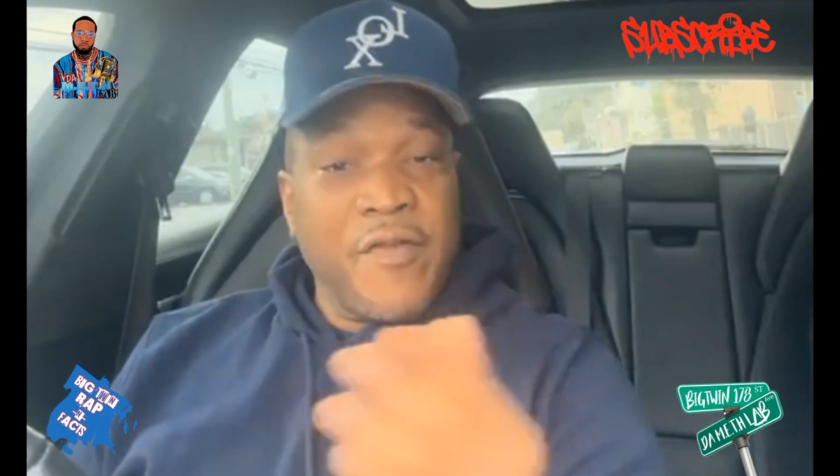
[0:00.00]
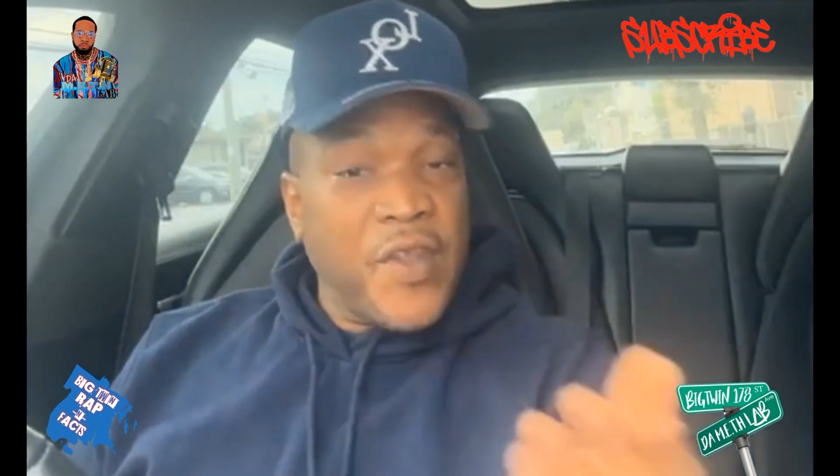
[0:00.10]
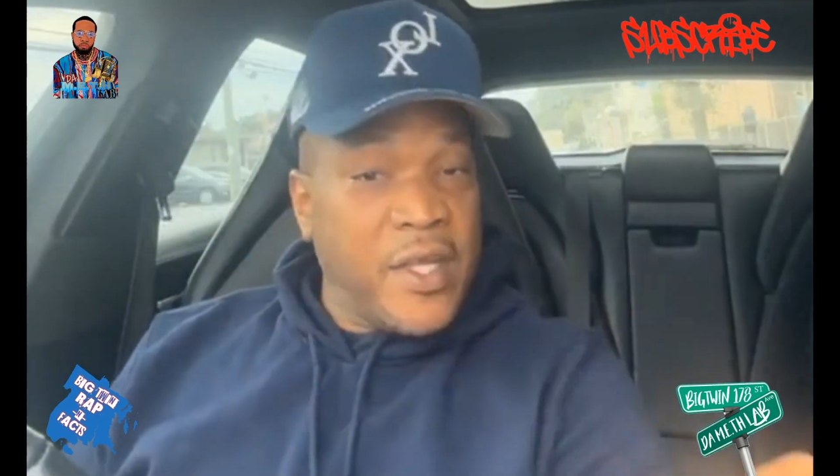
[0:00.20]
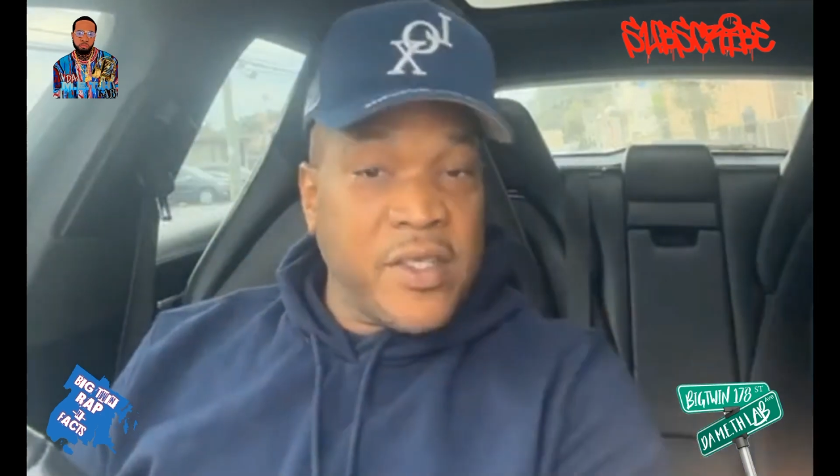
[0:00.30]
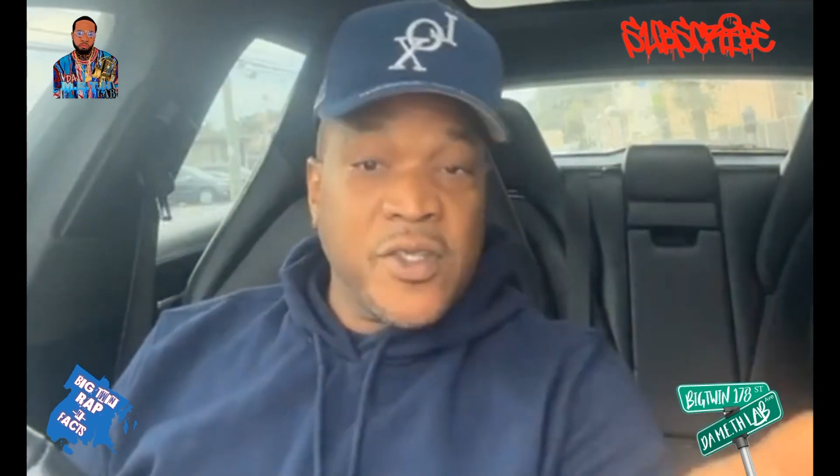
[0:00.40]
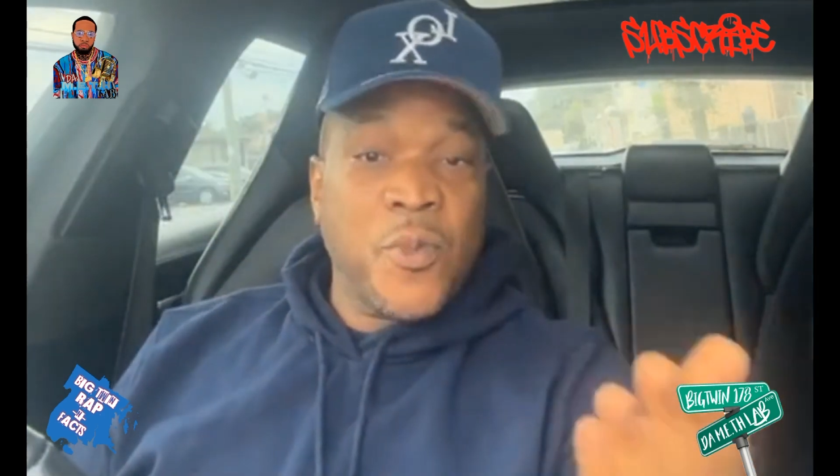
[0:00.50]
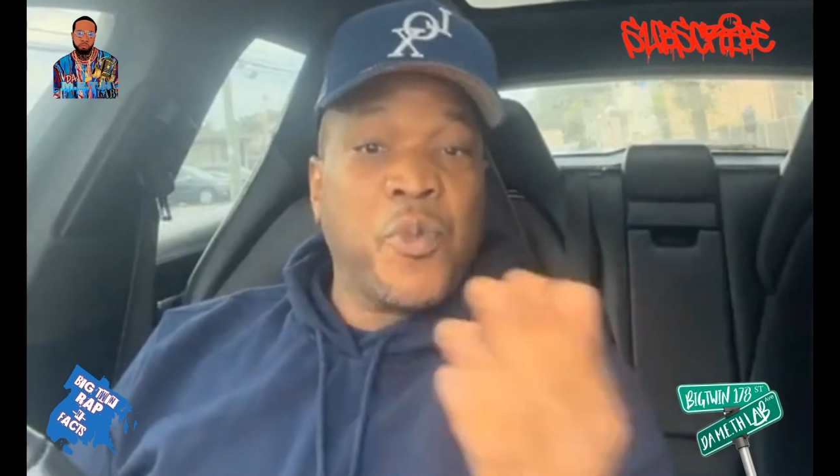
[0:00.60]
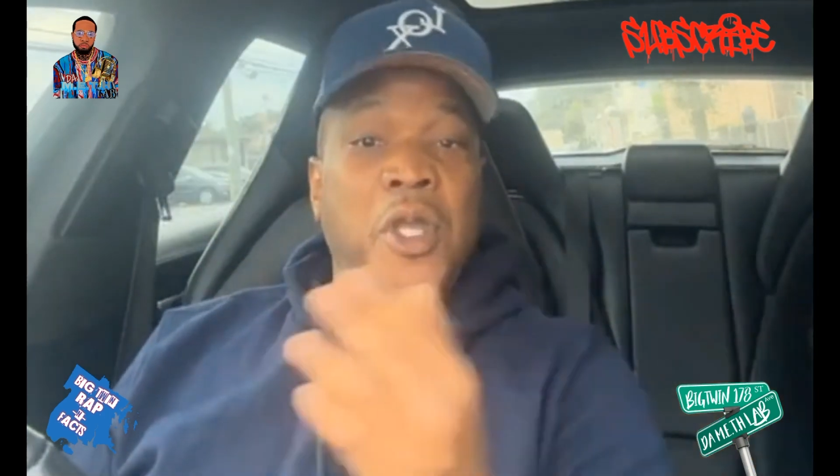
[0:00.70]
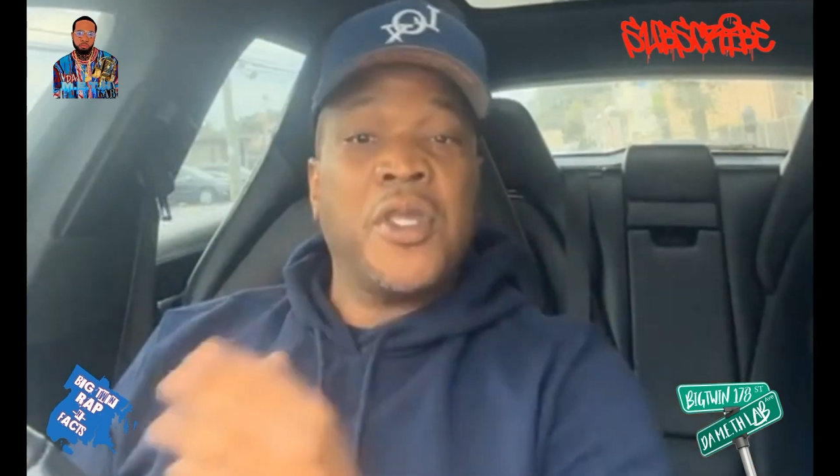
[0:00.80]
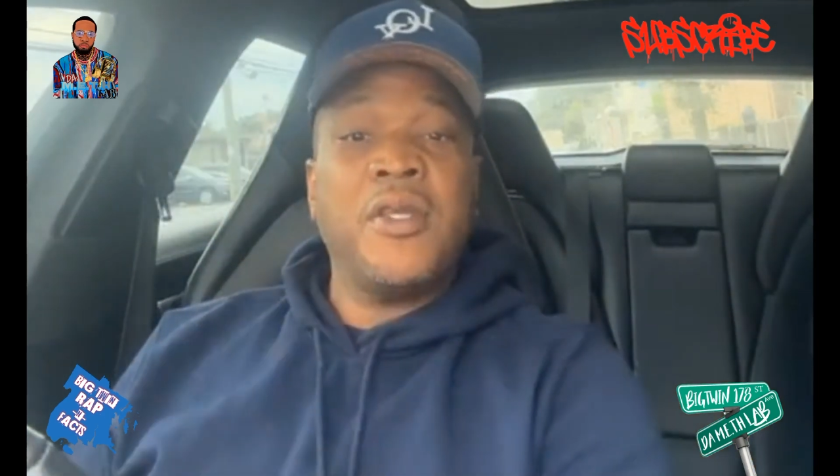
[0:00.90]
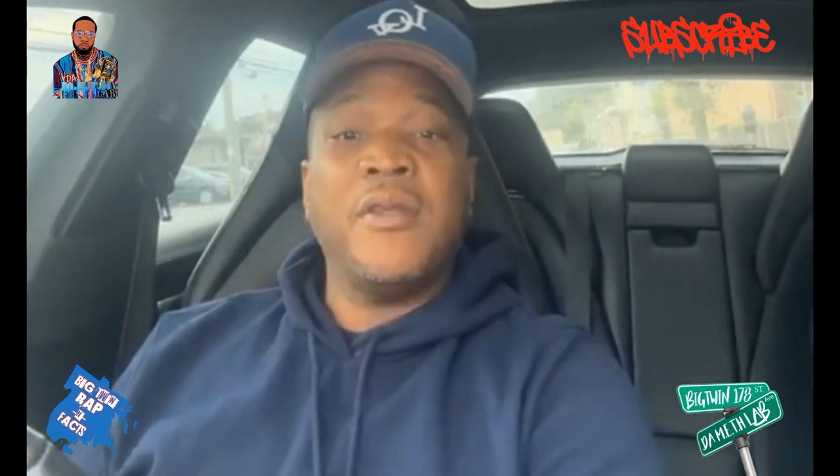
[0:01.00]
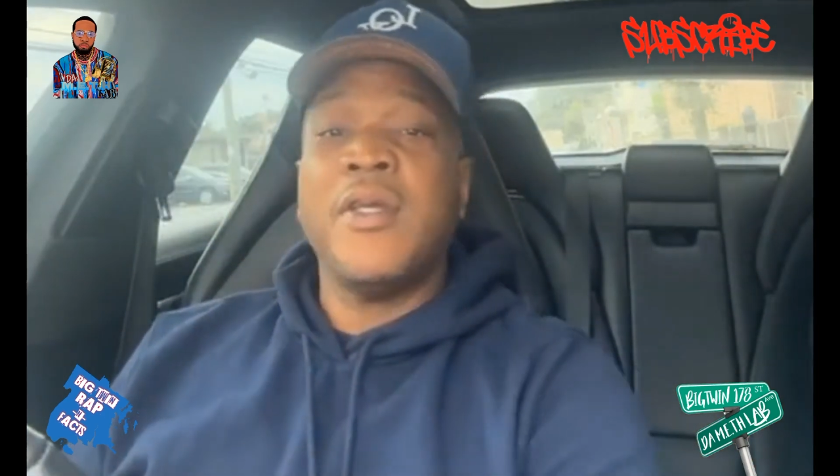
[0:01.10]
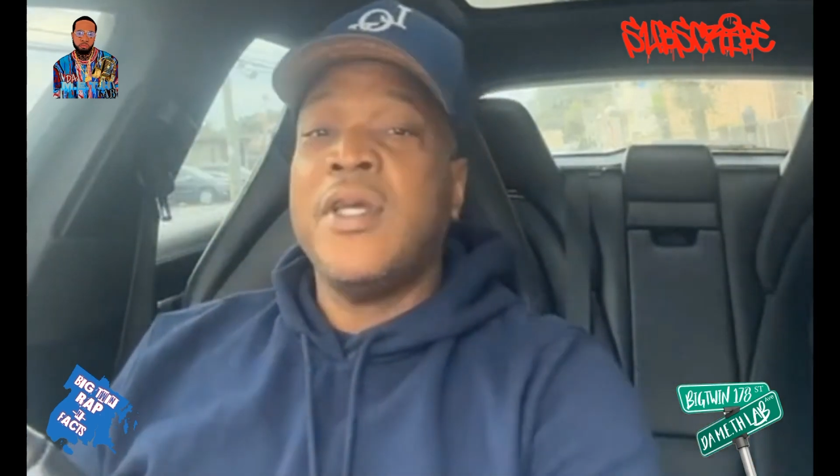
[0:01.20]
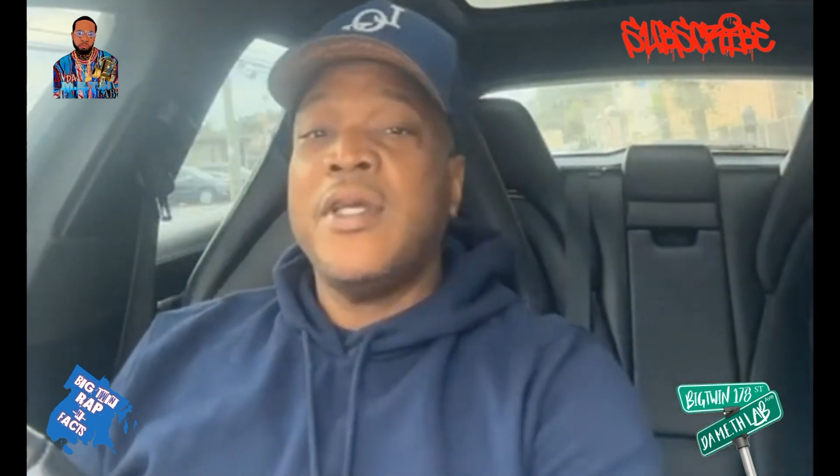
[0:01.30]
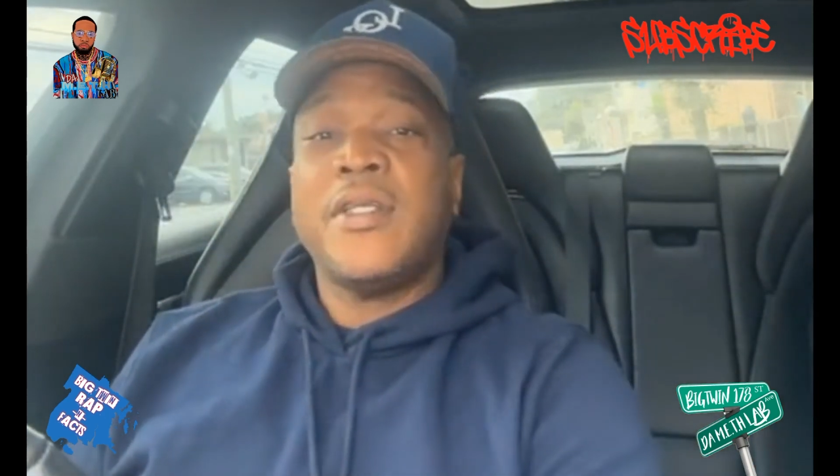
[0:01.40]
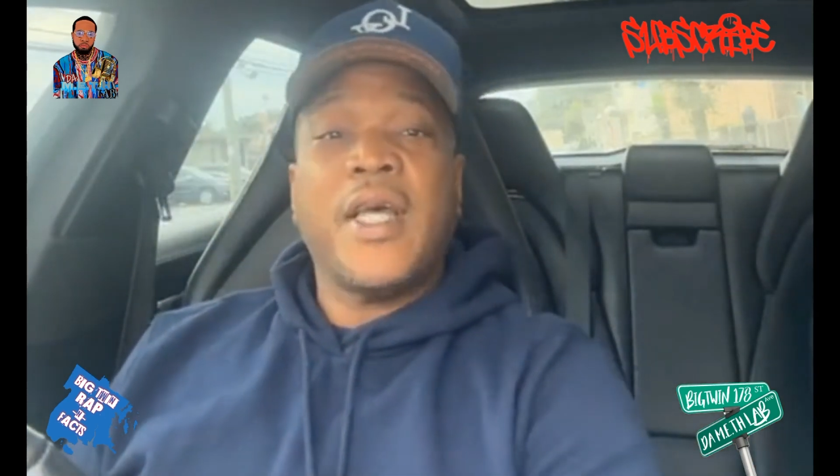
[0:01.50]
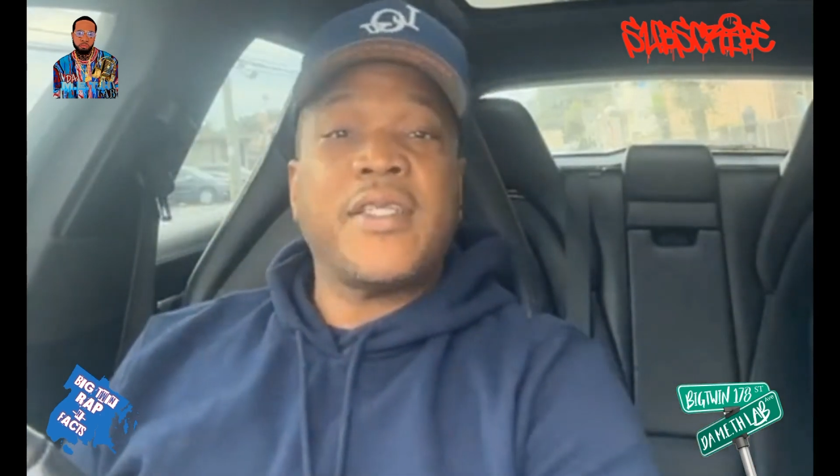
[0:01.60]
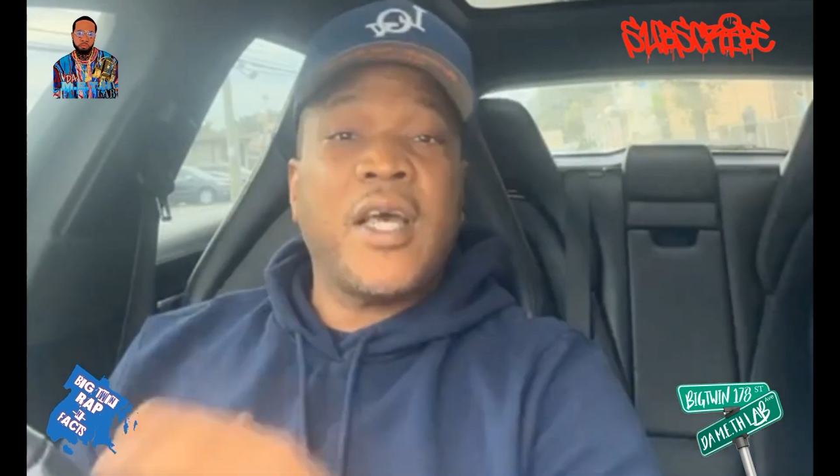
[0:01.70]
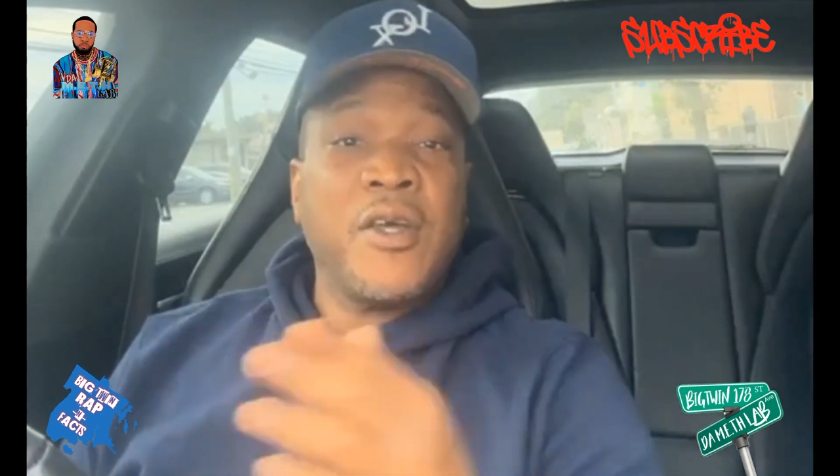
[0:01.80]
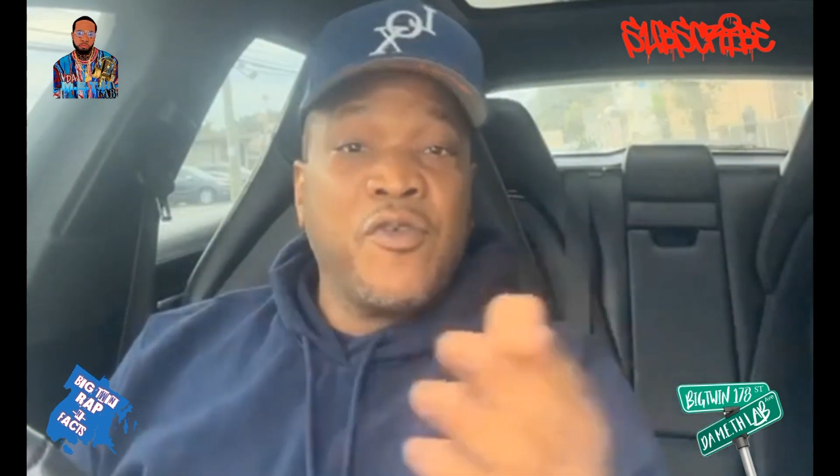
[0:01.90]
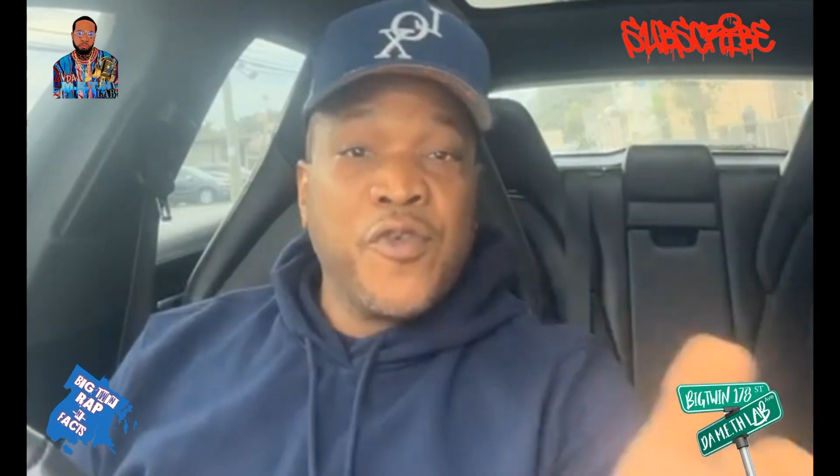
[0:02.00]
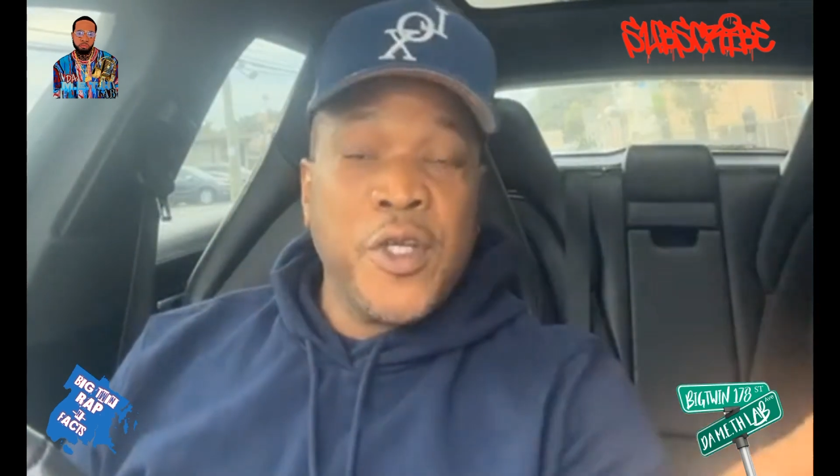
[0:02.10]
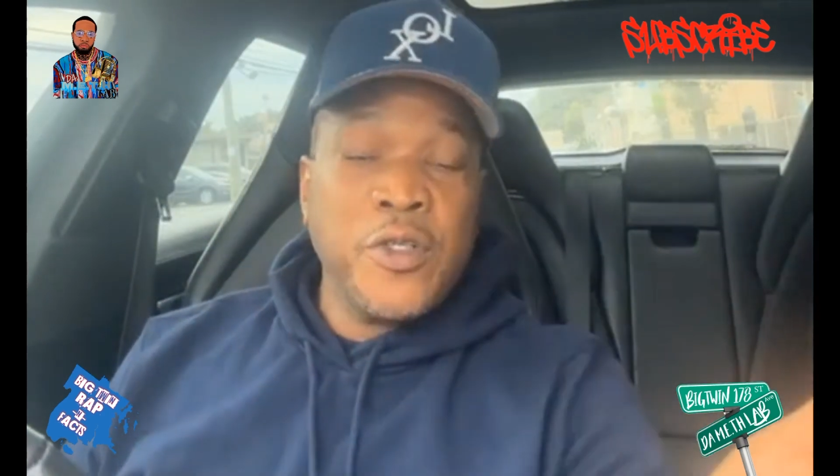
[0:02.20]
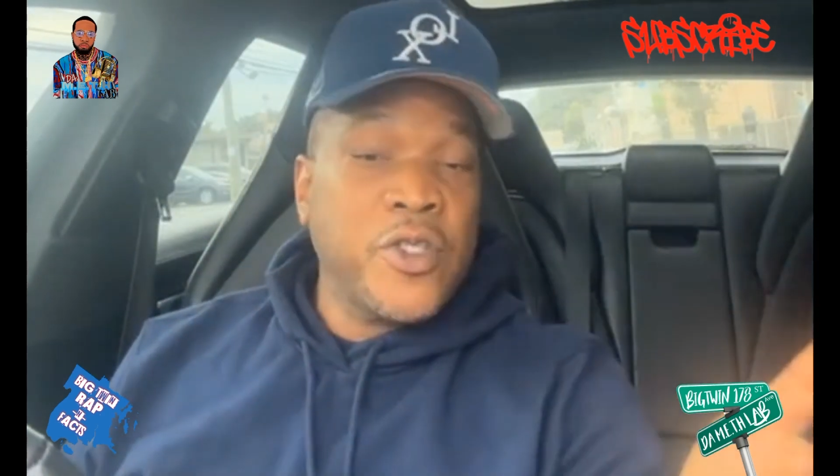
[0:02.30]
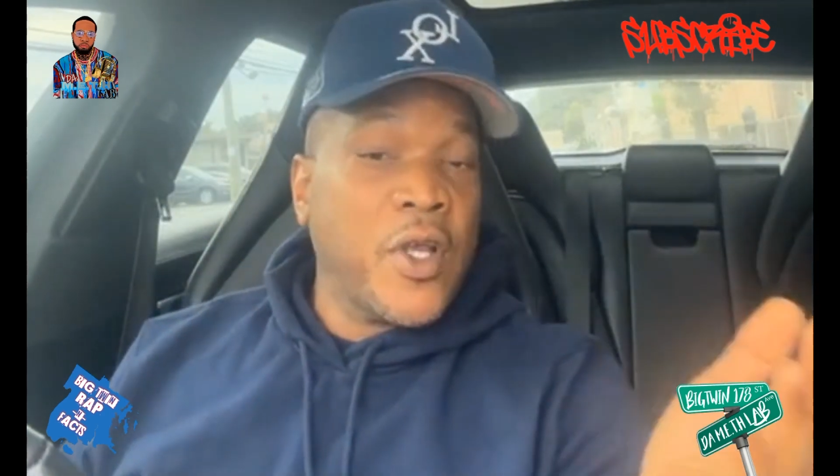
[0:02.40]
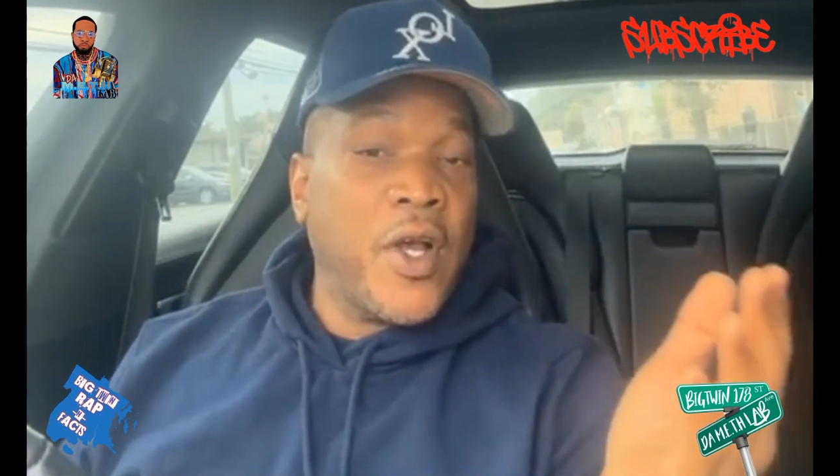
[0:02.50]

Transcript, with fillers: if that's his opinion, that's how he feels.